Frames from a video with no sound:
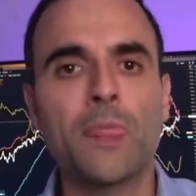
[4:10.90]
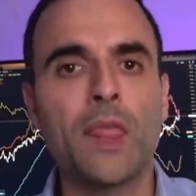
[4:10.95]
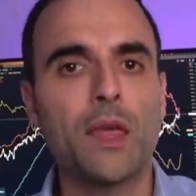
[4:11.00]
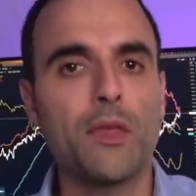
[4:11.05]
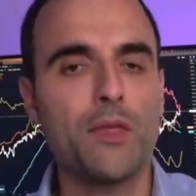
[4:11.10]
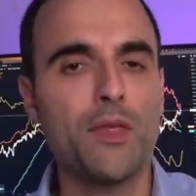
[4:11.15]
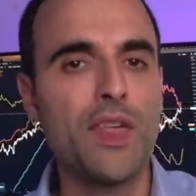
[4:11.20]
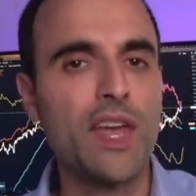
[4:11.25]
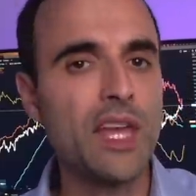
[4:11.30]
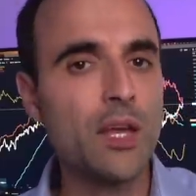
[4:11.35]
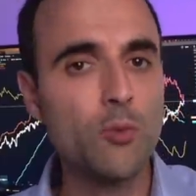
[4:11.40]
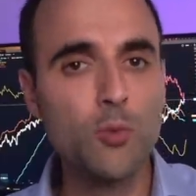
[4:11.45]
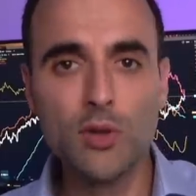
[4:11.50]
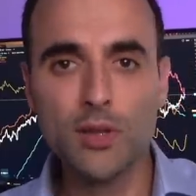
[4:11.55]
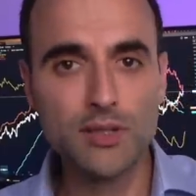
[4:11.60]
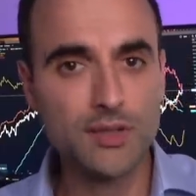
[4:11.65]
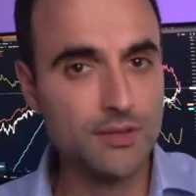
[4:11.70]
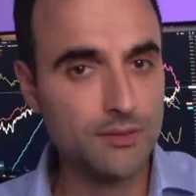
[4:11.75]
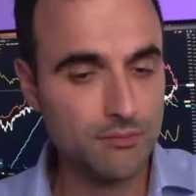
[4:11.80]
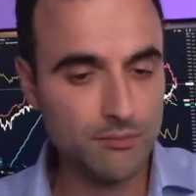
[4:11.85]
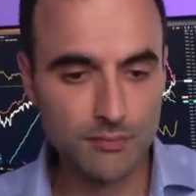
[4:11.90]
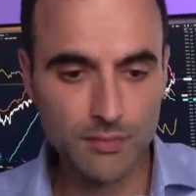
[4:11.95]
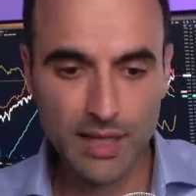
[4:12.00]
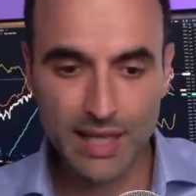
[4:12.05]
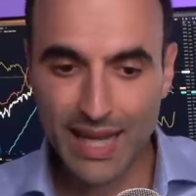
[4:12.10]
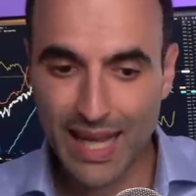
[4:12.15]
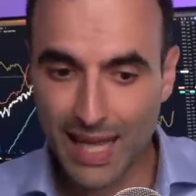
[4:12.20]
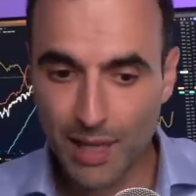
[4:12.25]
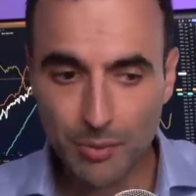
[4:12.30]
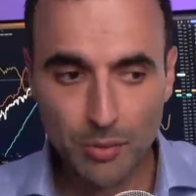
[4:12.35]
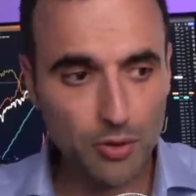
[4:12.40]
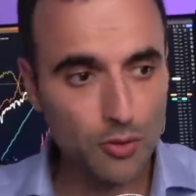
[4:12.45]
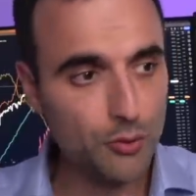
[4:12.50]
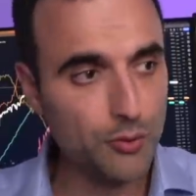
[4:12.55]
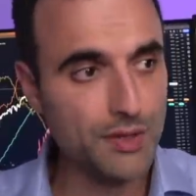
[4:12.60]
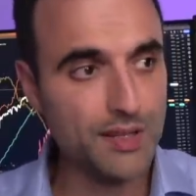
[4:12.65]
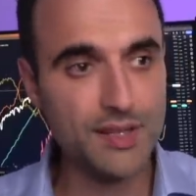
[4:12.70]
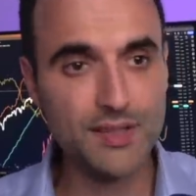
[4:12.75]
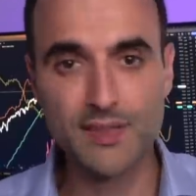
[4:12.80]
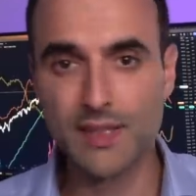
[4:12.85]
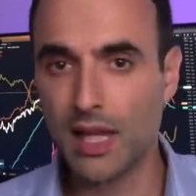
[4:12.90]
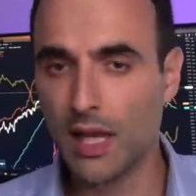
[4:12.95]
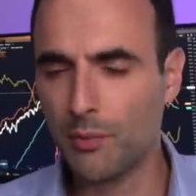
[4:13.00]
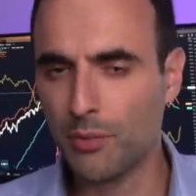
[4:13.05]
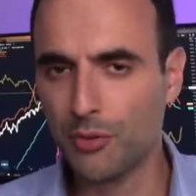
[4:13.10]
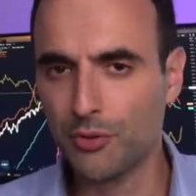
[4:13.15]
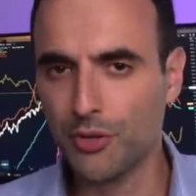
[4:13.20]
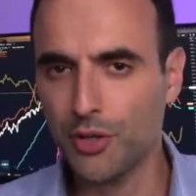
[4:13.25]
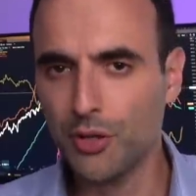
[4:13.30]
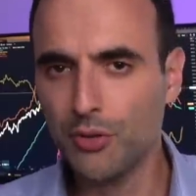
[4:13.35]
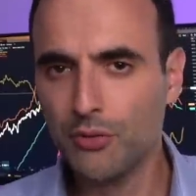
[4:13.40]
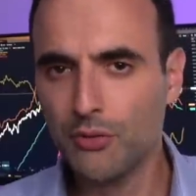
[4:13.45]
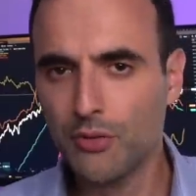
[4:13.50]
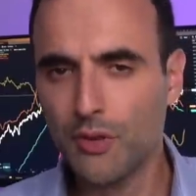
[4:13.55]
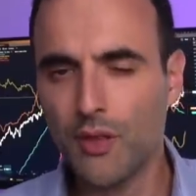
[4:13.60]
they will enable or disable you